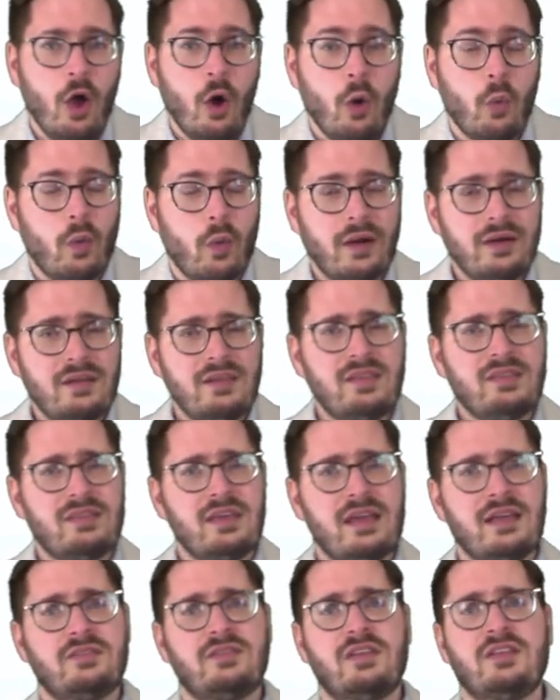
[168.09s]
one of the
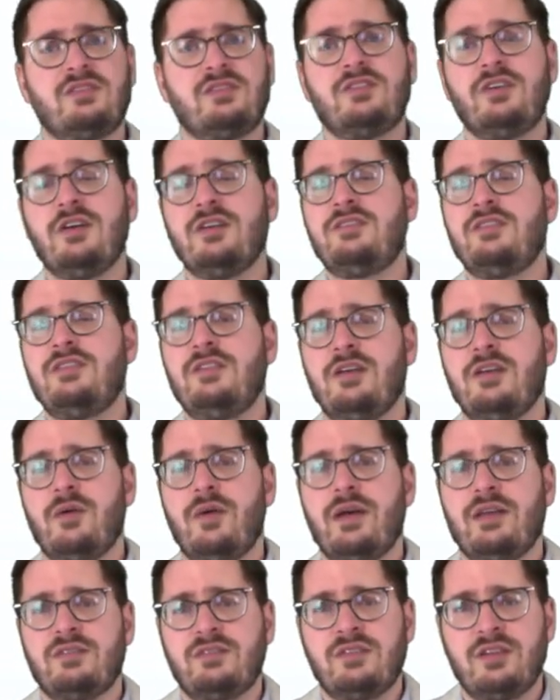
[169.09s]
things that's good to do
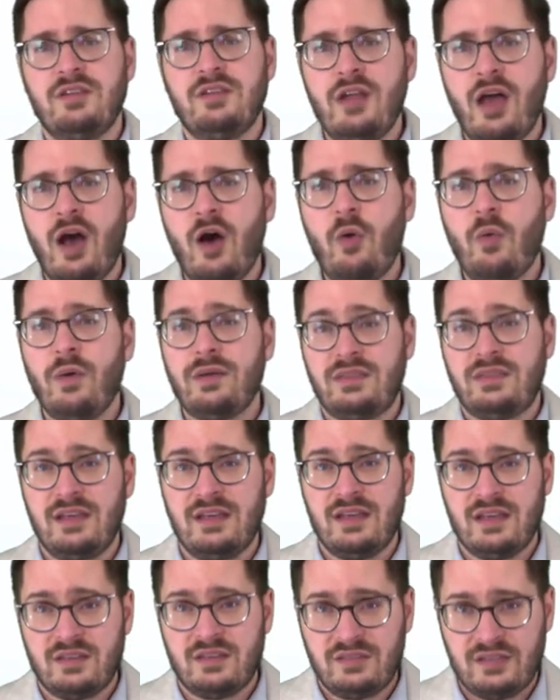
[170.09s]
is to know what
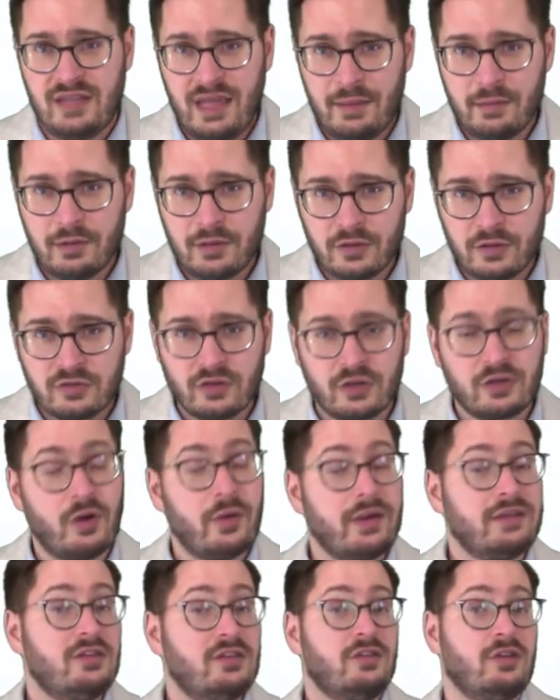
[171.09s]
the examiners are
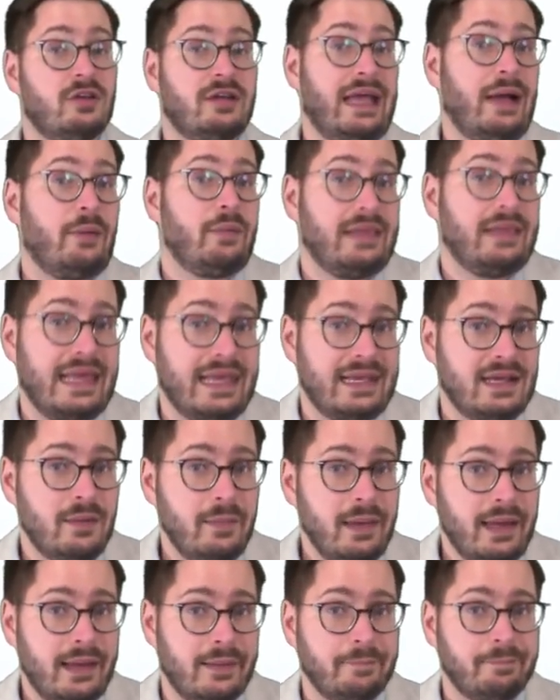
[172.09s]
going to look at when they come in.